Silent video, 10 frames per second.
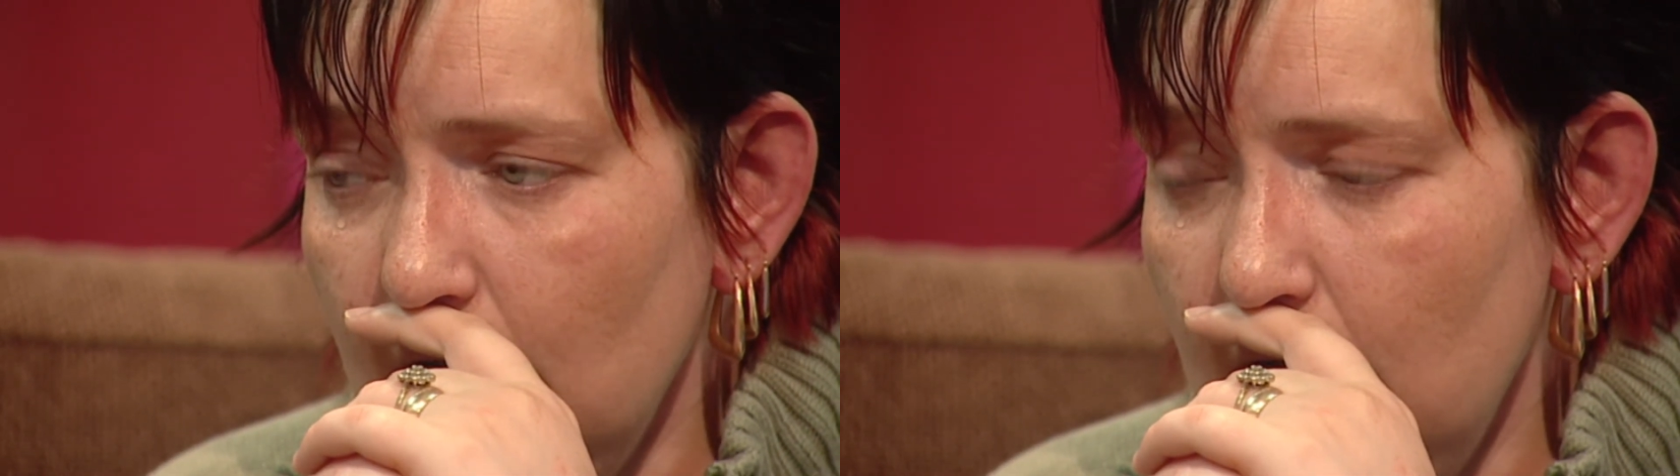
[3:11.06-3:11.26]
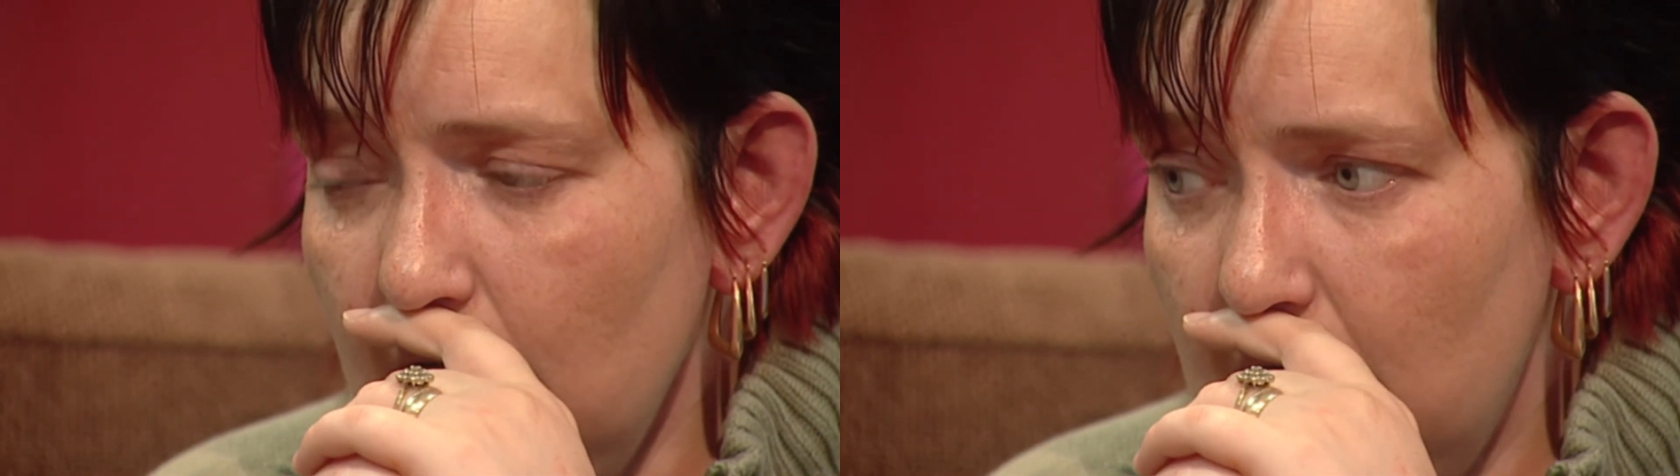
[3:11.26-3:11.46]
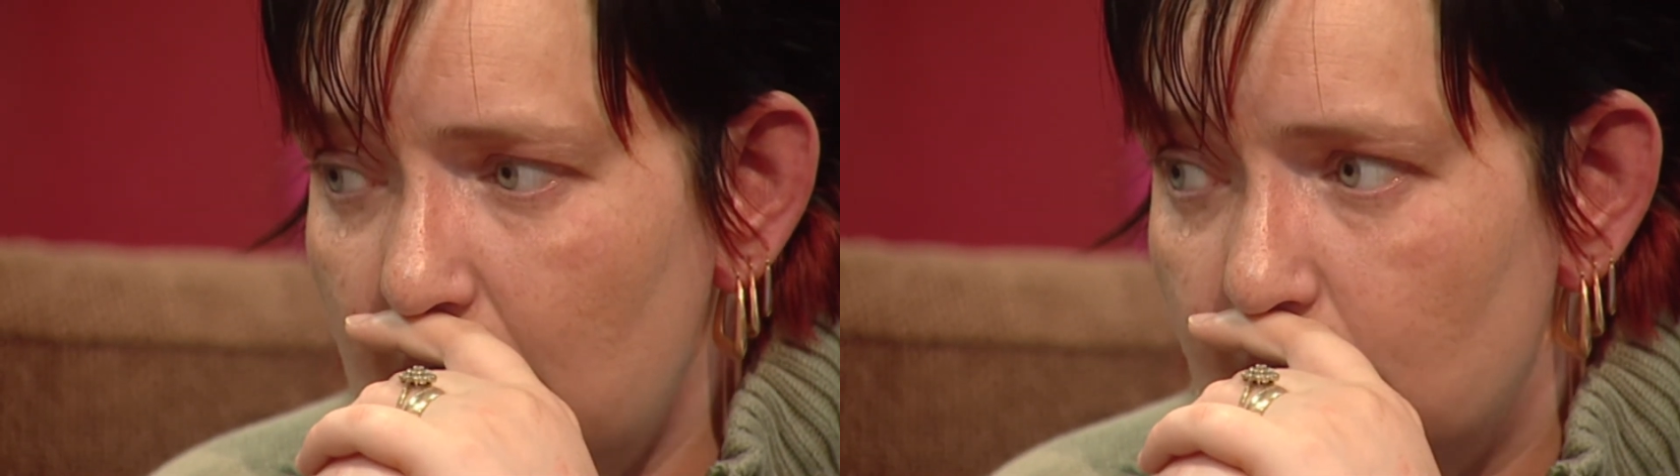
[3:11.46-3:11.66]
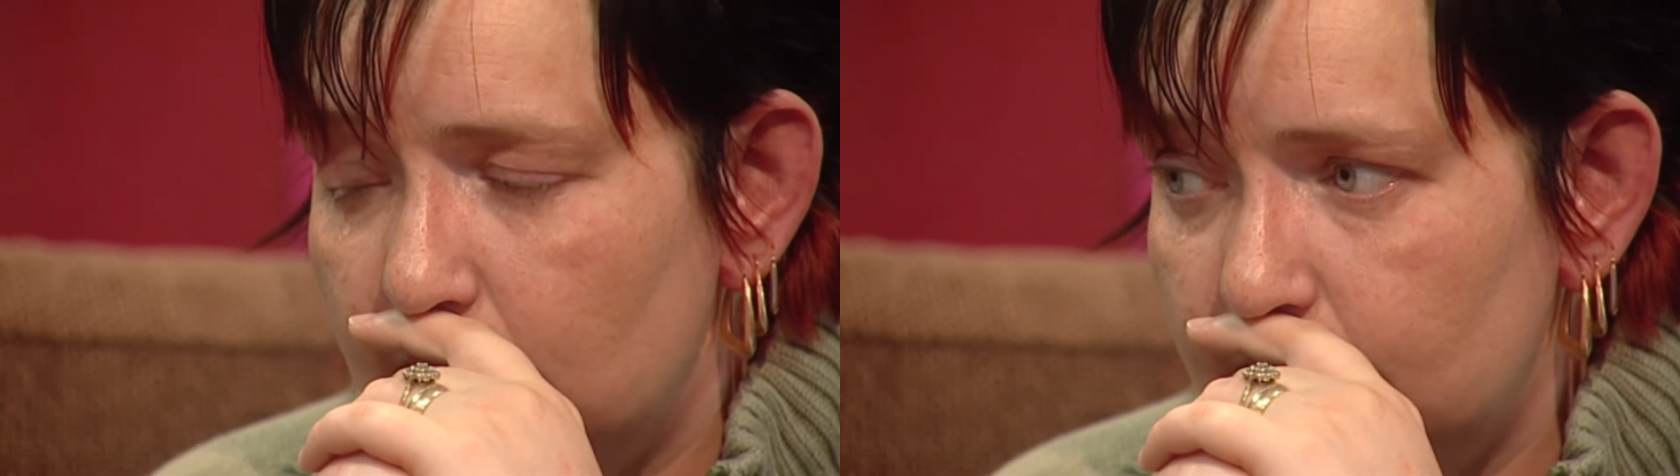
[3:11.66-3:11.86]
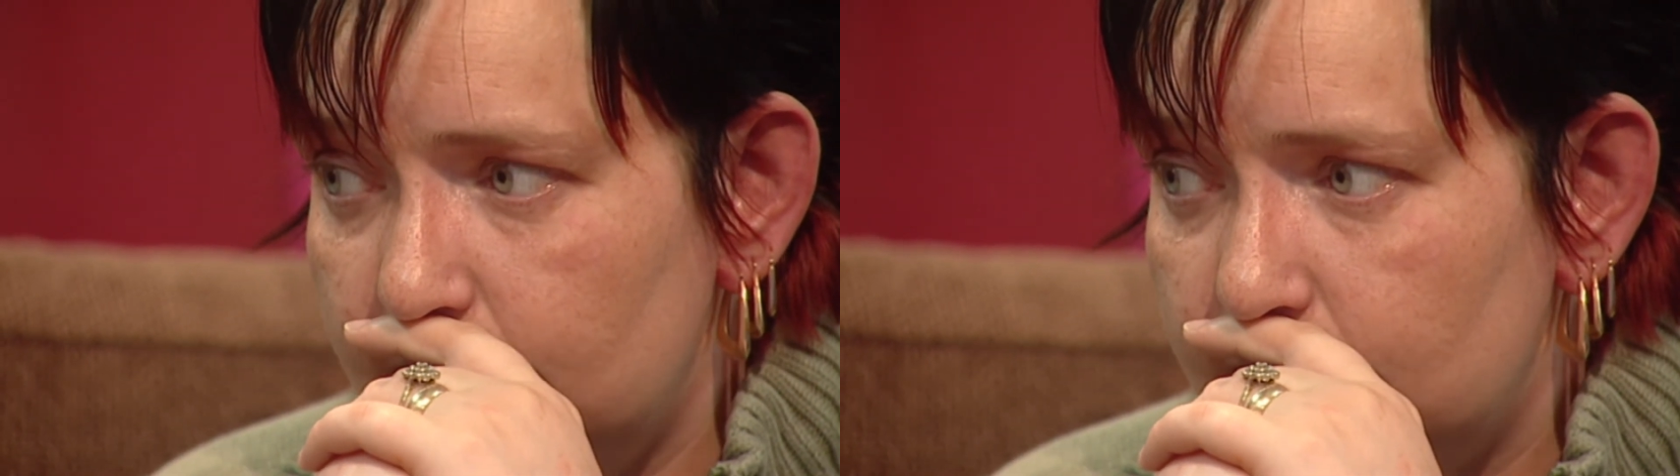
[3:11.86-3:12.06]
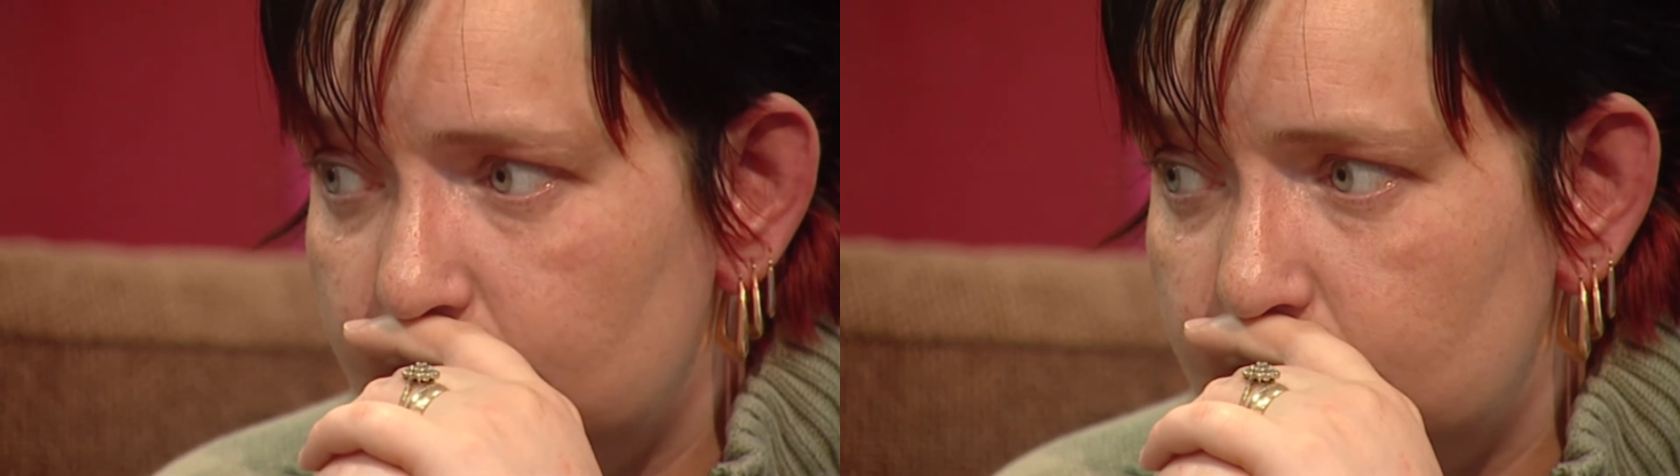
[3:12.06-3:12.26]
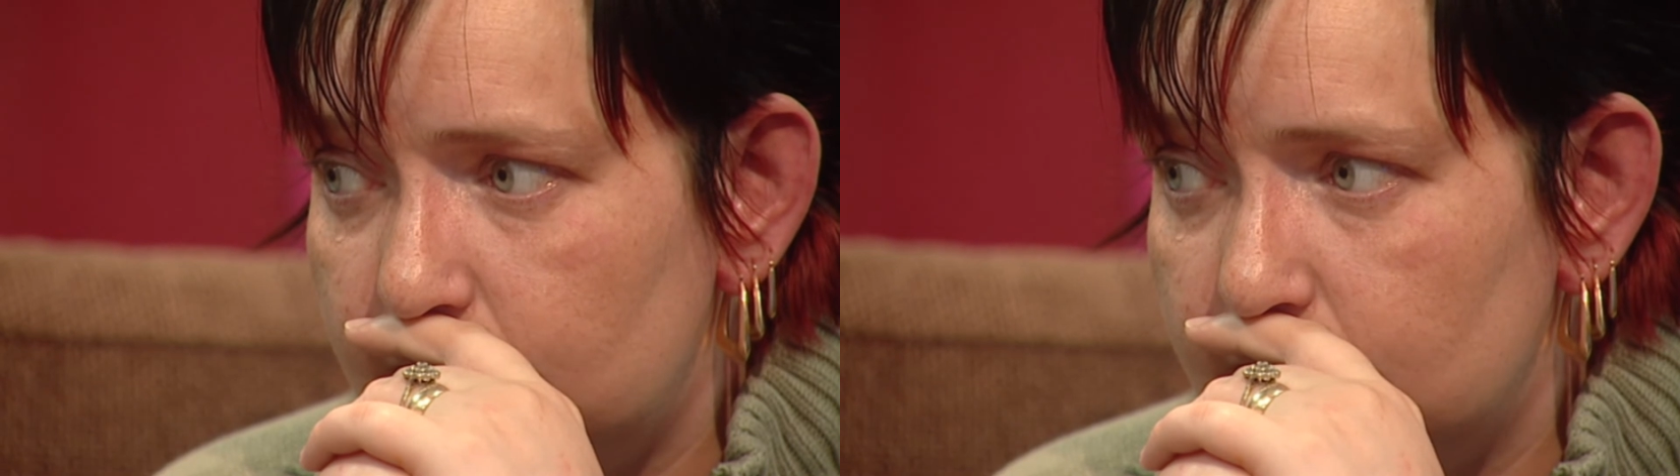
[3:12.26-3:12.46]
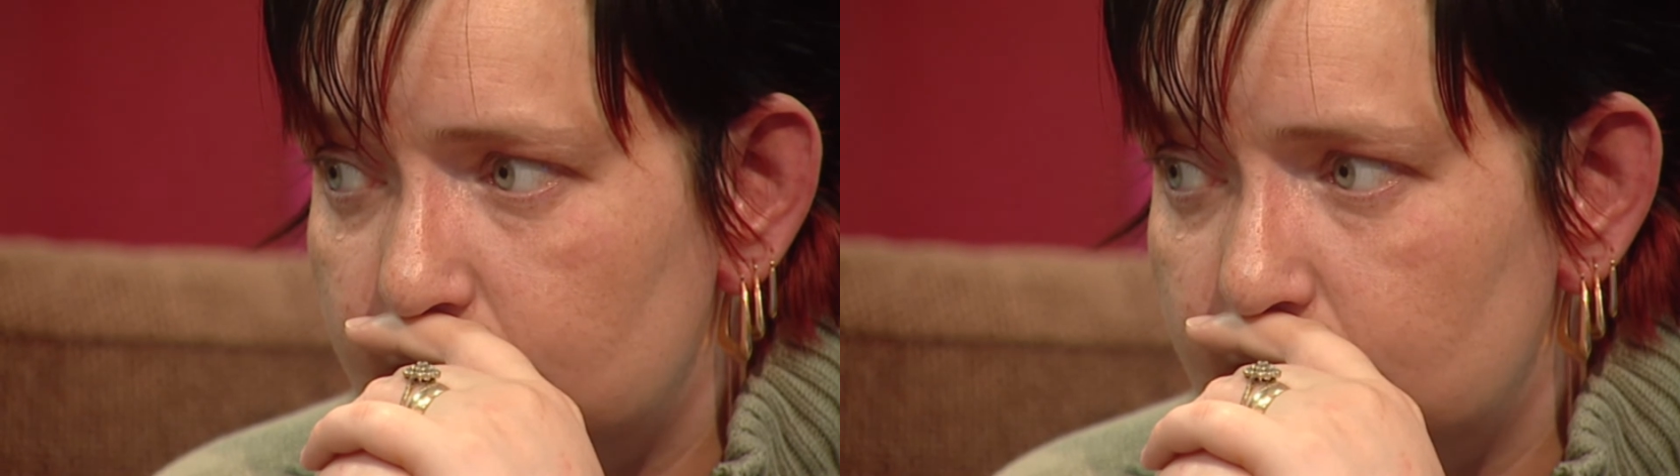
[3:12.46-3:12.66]
Um,
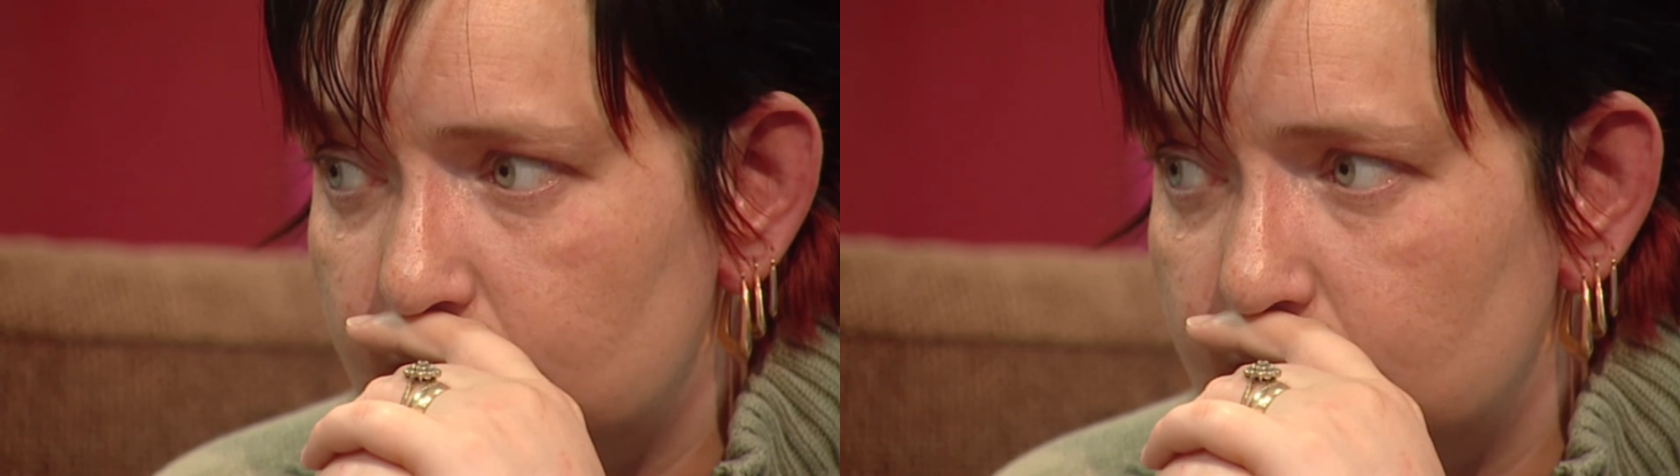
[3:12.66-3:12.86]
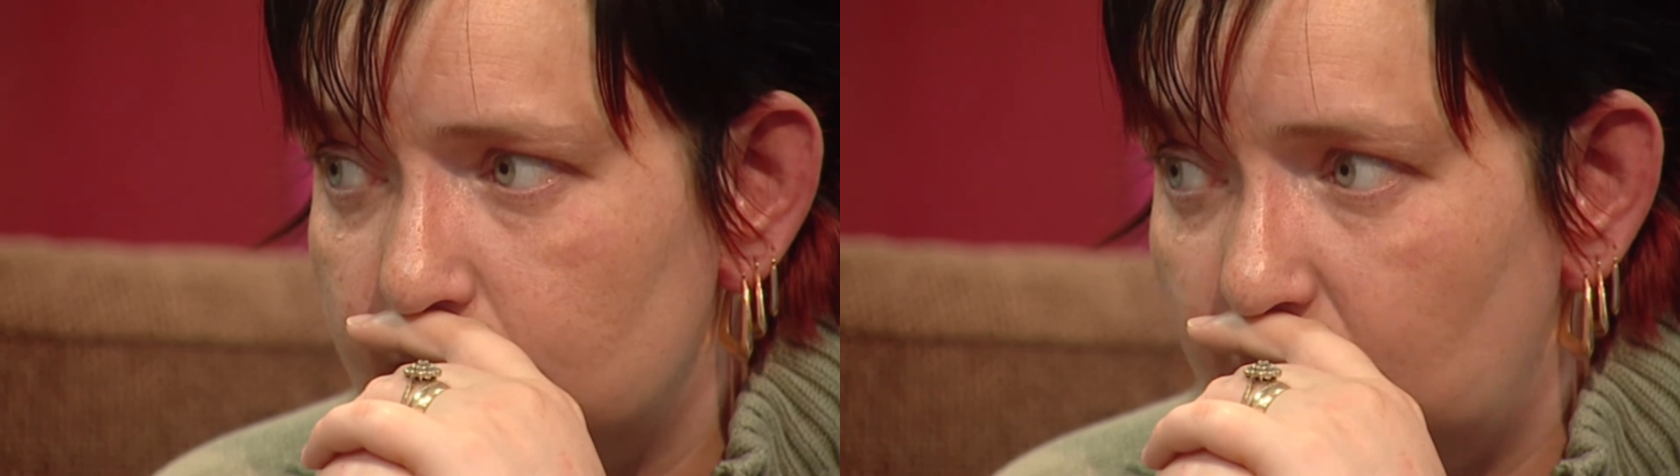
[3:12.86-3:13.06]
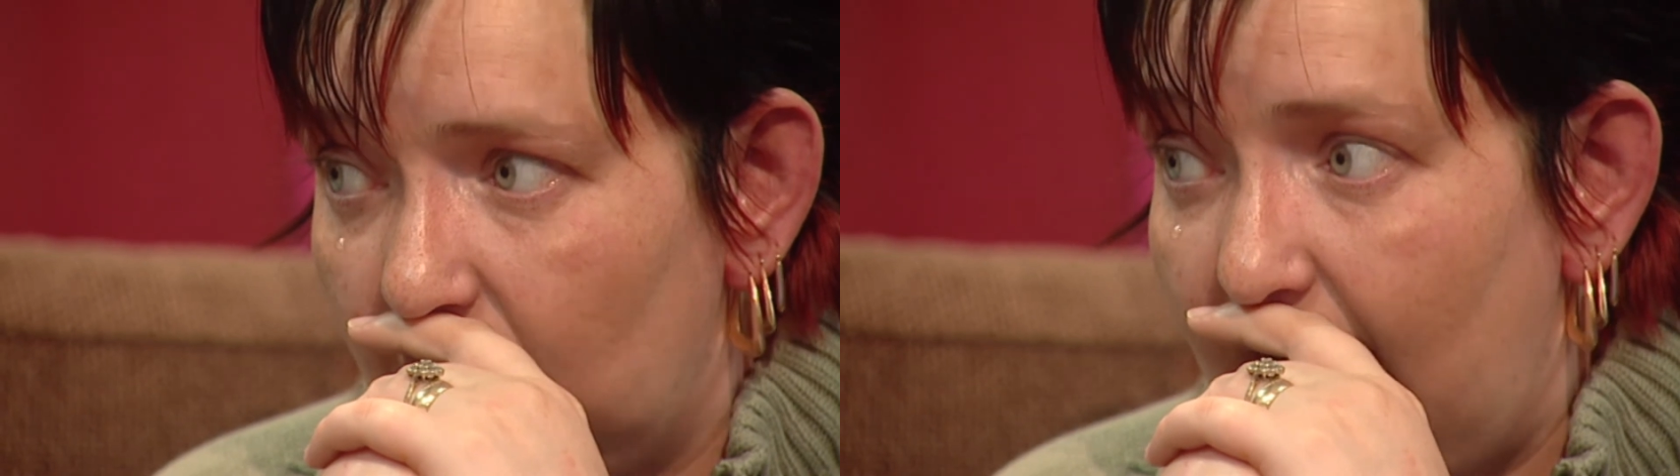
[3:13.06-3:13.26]
but